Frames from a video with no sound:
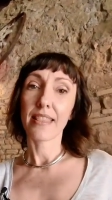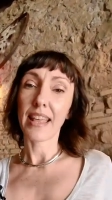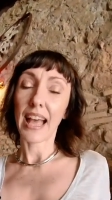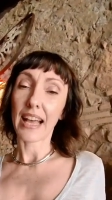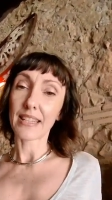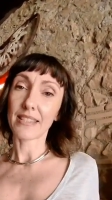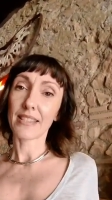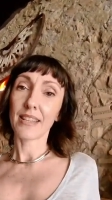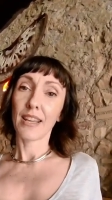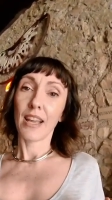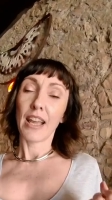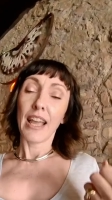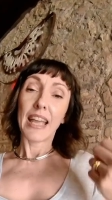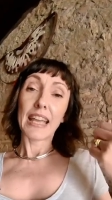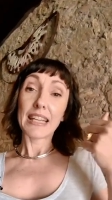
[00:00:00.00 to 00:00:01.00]
that
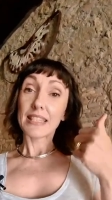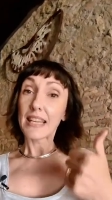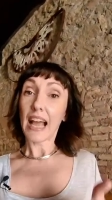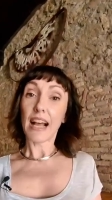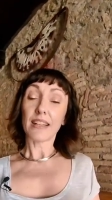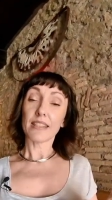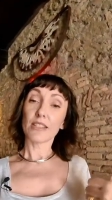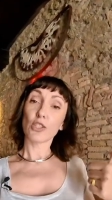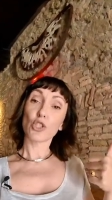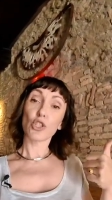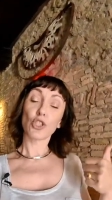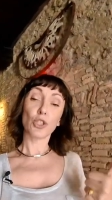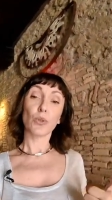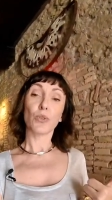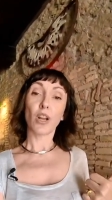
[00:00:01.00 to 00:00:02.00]
Italians
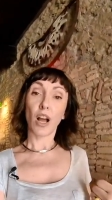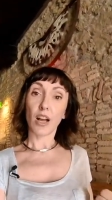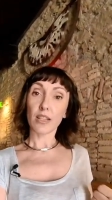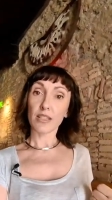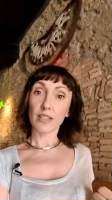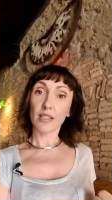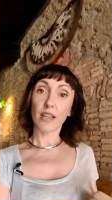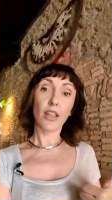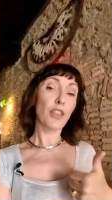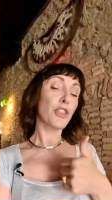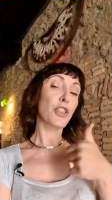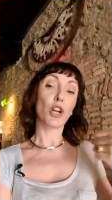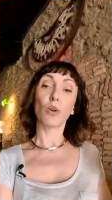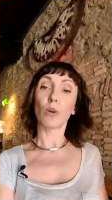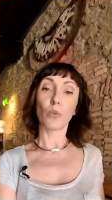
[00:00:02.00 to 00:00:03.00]
do not
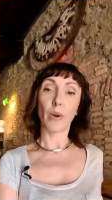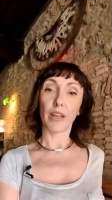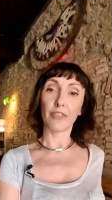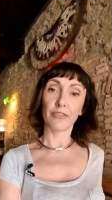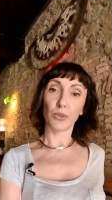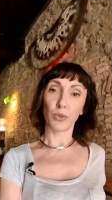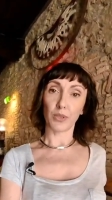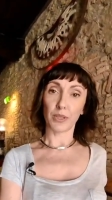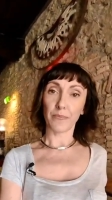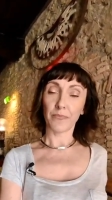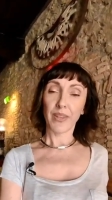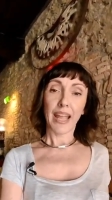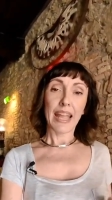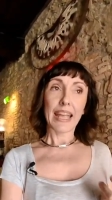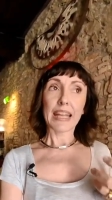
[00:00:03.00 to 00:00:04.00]
throw away food.
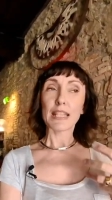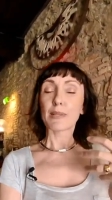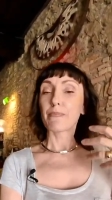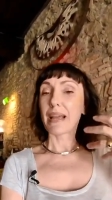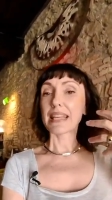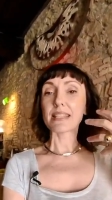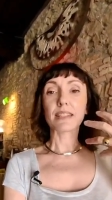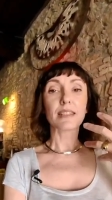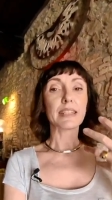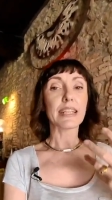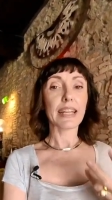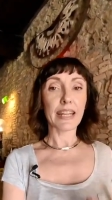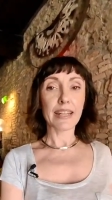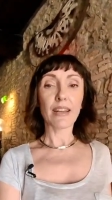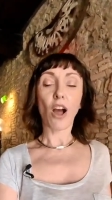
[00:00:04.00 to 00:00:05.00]
It's
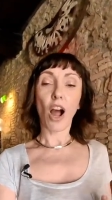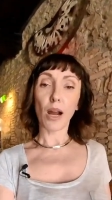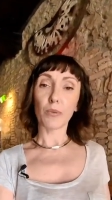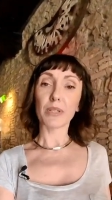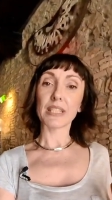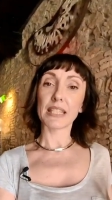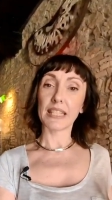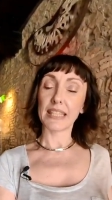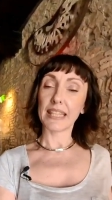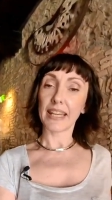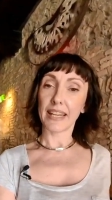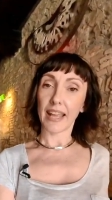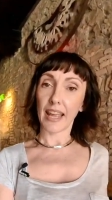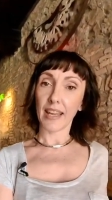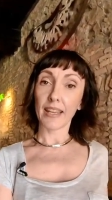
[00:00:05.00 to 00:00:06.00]
basically in our
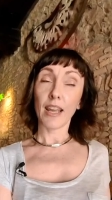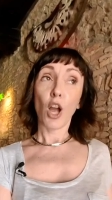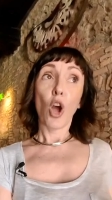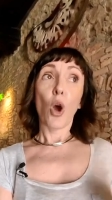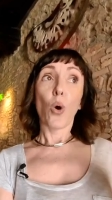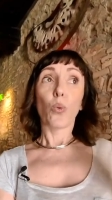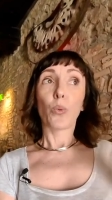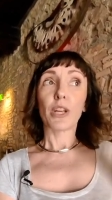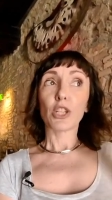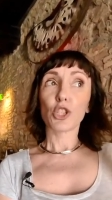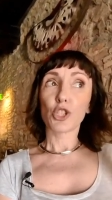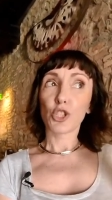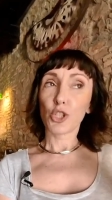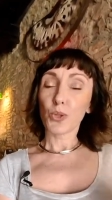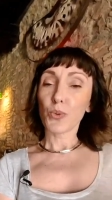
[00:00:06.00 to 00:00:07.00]
DNA. We
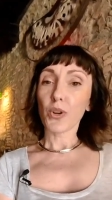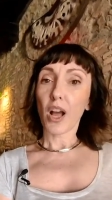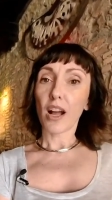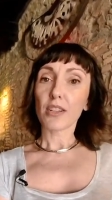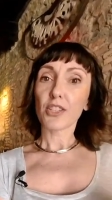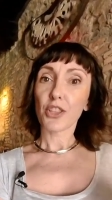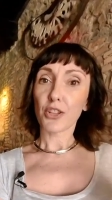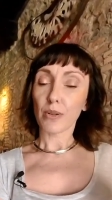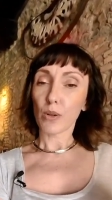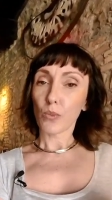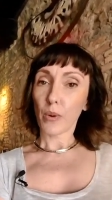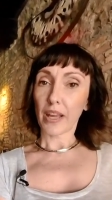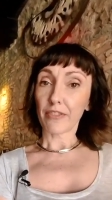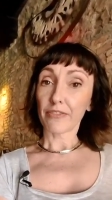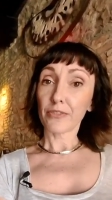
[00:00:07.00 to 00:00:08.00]
do not throw
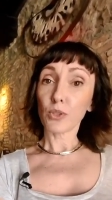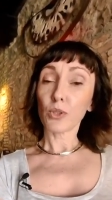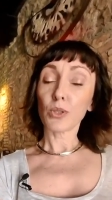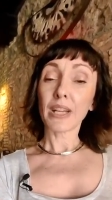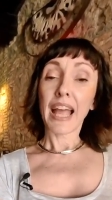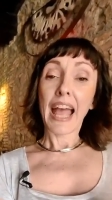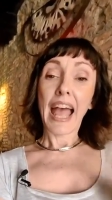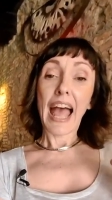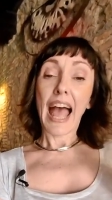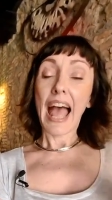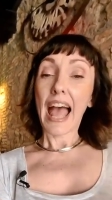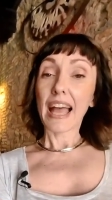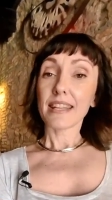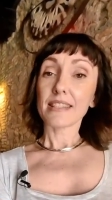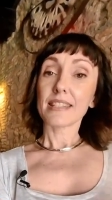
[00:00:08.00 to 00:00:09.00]
away food,
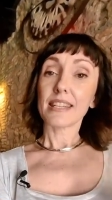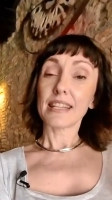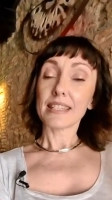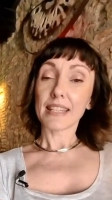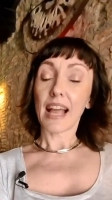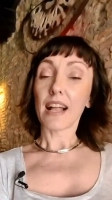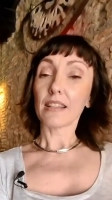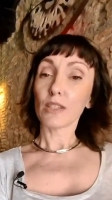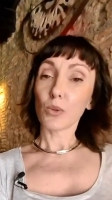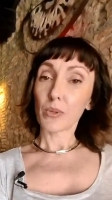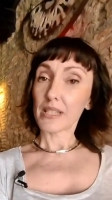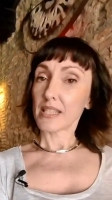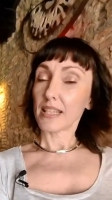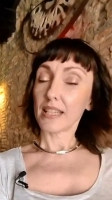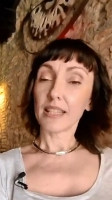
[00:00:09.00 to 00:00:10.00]
and Italian
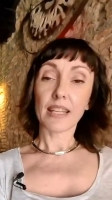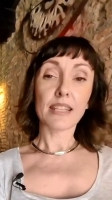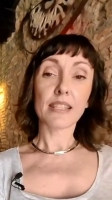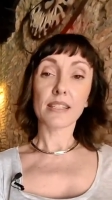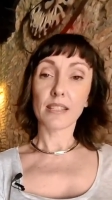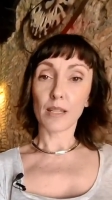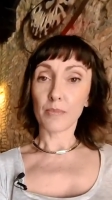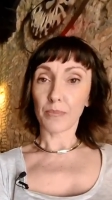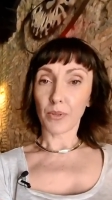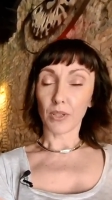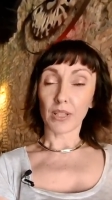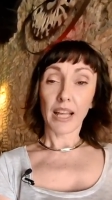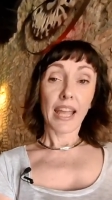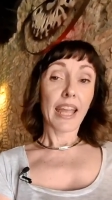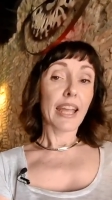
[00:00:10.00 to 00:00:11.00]
cuisine is
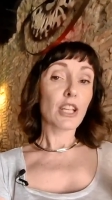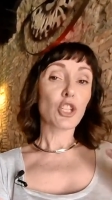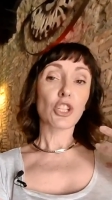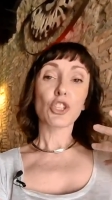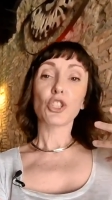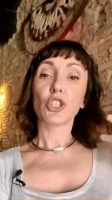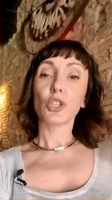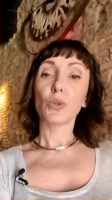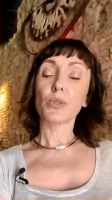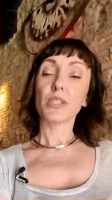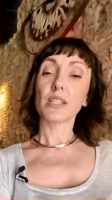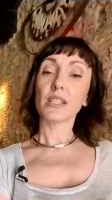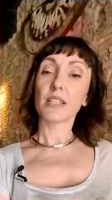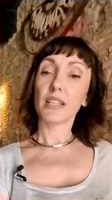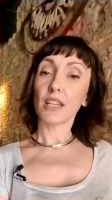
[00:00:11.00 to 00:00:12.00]
simple. It just
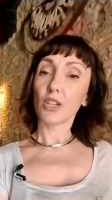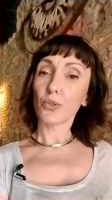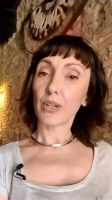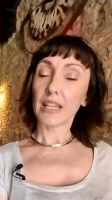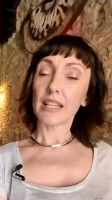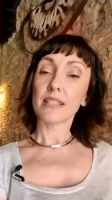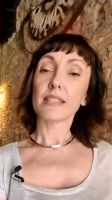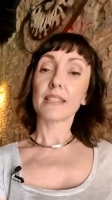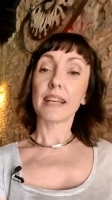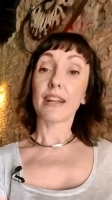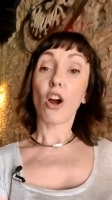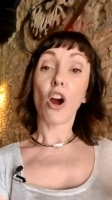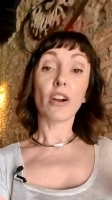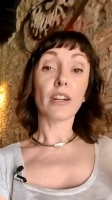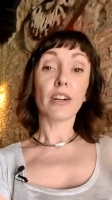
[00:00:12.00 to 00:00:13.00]
uses the ingredients
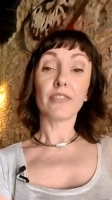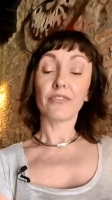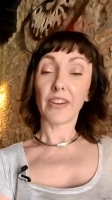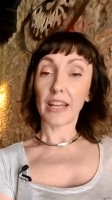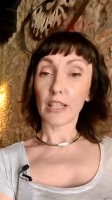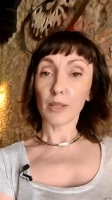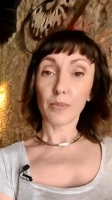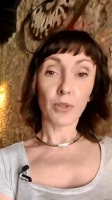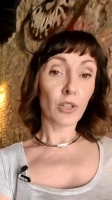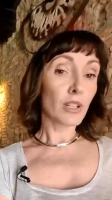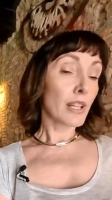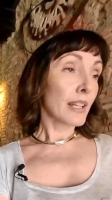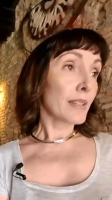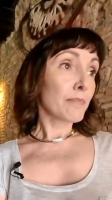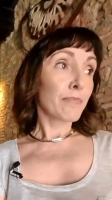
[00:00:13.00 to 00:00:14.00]
that are
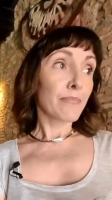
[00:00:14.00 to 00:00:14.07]
available